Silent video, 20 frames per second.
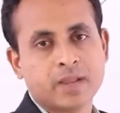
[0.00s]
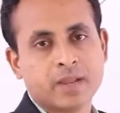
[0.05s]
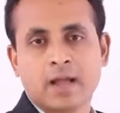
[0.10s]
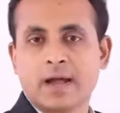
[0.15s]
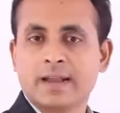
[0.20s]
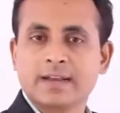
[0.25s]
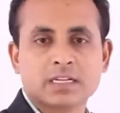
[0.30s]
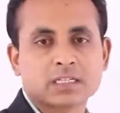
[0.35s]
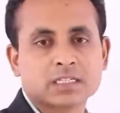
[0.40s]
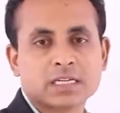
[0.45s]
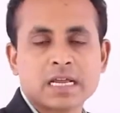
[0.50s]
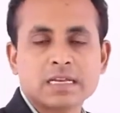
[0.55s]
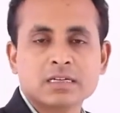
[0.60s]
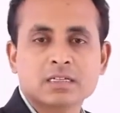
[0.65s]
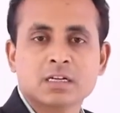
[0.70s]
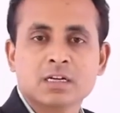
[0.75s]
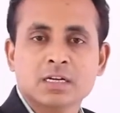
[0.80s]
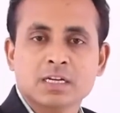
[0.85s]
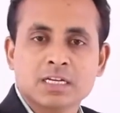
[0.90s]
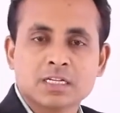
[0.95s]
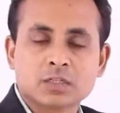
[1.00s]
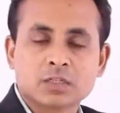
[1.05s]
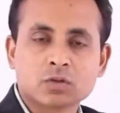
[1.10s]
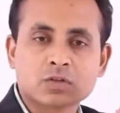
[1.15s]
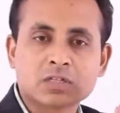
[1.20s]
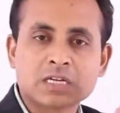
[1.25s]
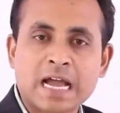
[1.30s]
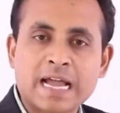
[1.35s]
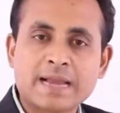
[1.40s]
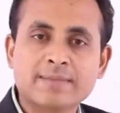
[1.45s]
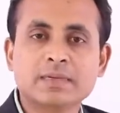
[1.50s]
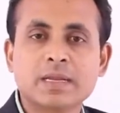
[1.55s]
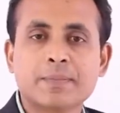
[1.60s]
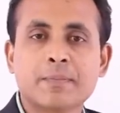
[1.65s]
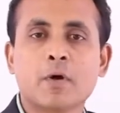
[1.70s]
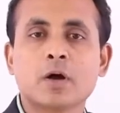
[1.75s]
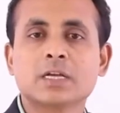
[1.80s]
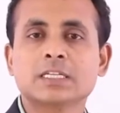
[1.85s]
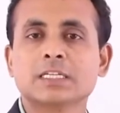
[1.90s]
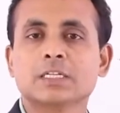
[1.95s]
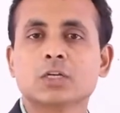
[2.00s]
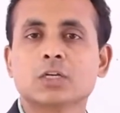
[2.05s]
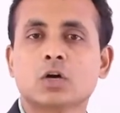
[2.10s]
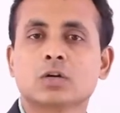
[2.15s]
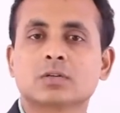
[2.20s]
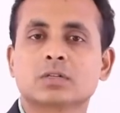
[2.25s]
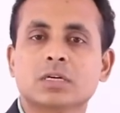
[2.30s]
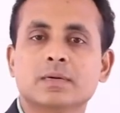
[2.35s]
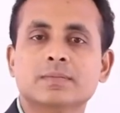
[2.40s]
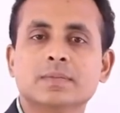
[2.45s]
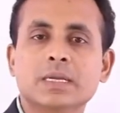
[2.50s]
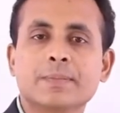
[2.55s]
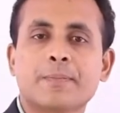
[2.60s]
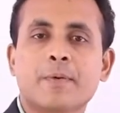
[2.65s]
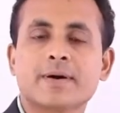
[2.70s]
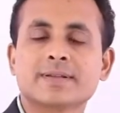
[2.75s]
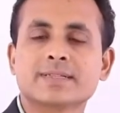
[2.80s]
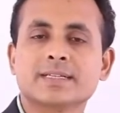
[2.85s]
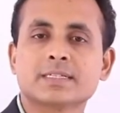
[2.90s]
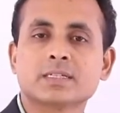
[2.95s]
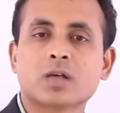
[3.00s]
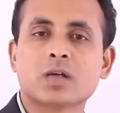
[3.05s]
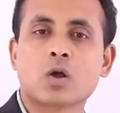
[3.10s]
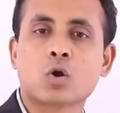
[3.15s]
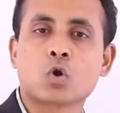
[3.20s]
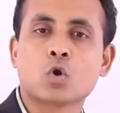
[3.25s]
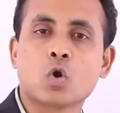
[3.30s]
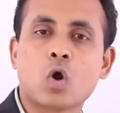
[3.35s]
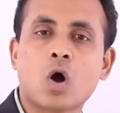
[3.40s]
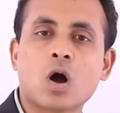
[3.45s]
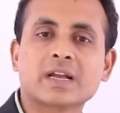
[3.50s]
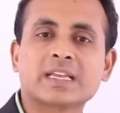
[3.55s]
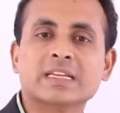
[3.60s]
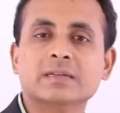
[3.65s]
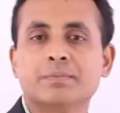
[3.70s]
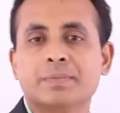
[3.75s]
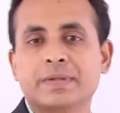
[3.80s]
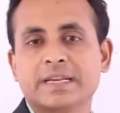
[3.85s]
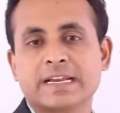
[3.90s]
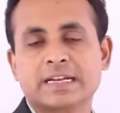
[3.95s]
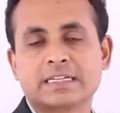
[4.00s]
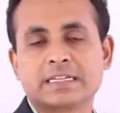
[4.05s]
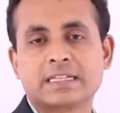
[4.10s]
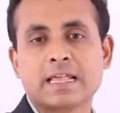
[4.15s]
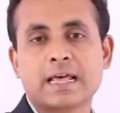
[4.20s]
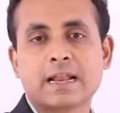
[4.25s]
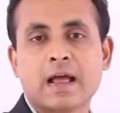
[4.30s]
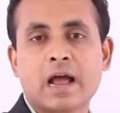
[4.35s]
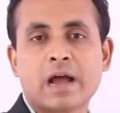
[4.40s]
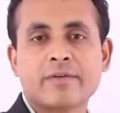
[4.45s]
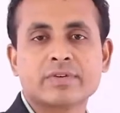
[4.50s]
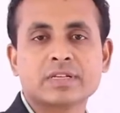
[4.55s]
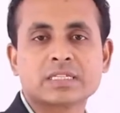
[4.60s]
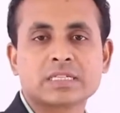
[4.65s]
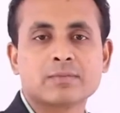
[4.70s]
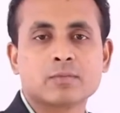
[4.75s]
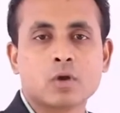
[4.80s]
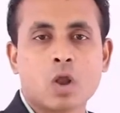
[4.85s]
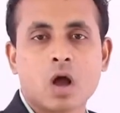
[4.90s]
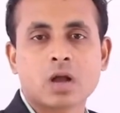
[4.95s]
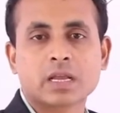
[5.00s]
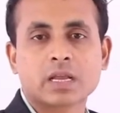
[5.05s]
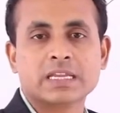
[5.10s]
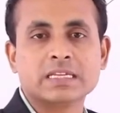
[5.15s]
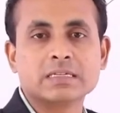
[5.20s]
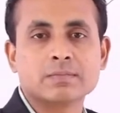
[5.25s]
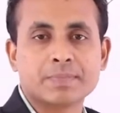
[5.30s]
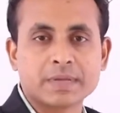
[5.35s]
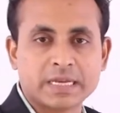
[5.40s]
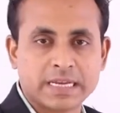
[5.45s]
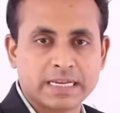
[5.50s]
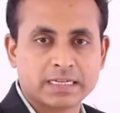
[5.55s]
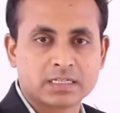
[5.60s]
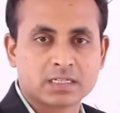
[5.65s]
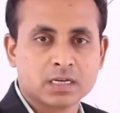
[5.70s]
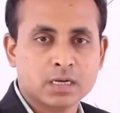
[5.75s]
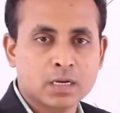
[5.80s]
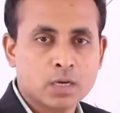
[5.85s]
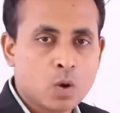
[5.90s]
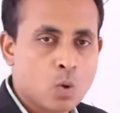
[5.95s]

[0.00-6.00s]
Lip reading: Understand? So time deposit or term deposits are lock-in periods. They are having some lock-in periods.